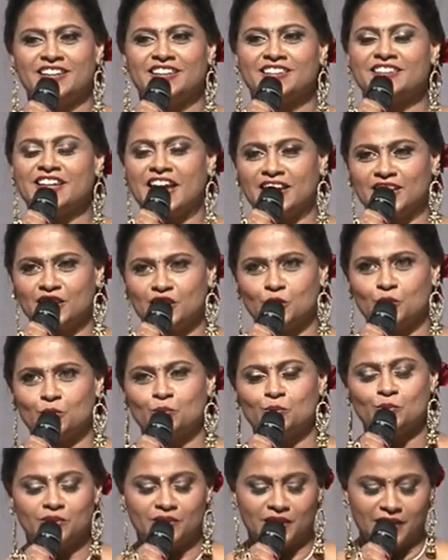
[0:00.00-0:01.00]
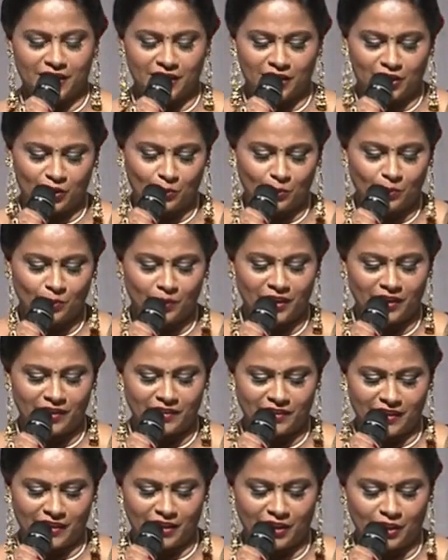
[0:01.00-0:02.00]
Thank you, and
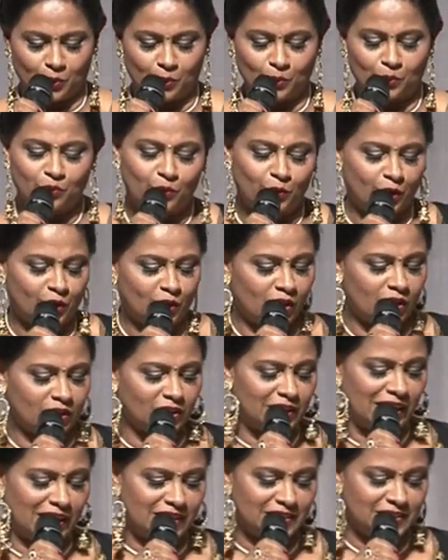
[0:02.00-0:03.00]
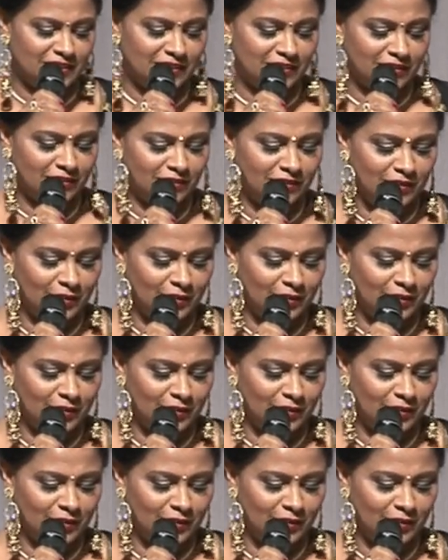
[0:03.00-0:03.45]
thank you. For non-classical,